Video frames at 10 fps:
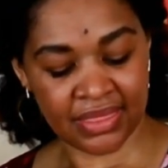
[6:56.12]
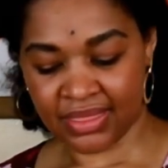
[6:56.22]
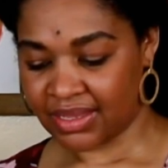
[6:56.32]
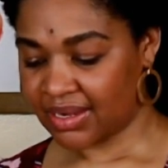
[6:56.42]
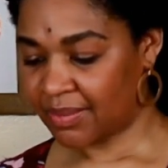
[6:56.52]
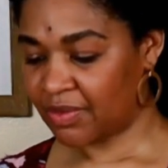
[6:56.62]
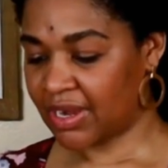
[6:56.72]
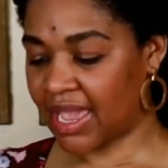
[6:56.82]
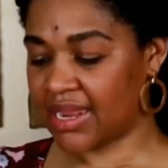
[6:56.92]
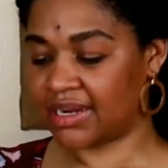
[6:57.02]
Then I'm going
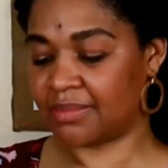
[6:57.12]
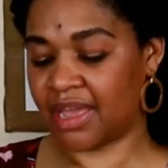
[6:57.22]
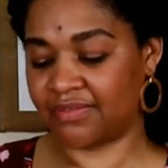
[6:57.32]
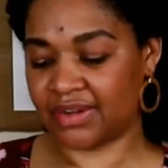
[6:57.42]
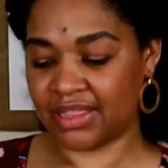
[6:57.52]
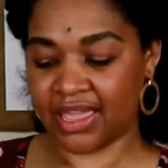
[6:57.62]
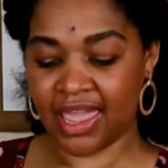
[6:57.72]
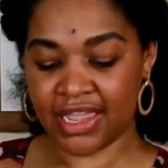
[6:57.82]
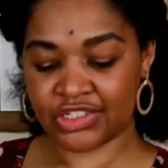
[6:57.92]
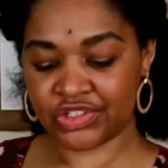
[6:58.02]
to add in my vanilla
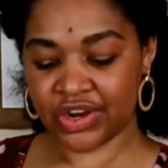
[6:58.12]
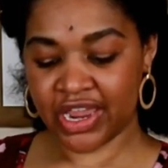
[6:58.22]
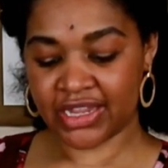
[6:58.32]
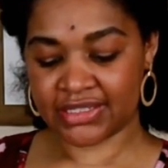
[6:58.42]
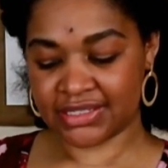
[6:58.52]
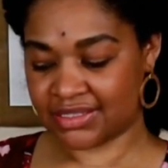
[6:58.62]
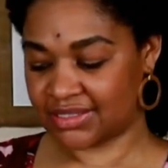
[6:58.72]
extract.